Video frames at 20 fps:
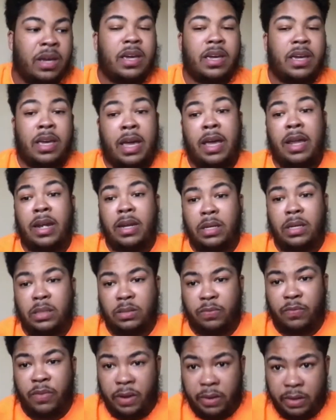can these
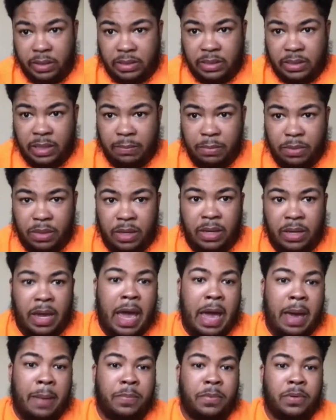very same thing
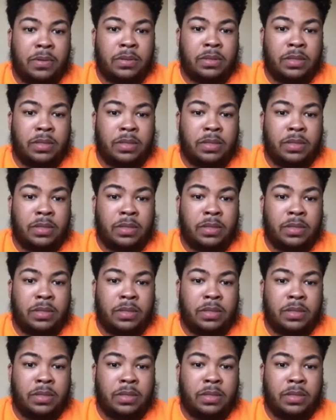happen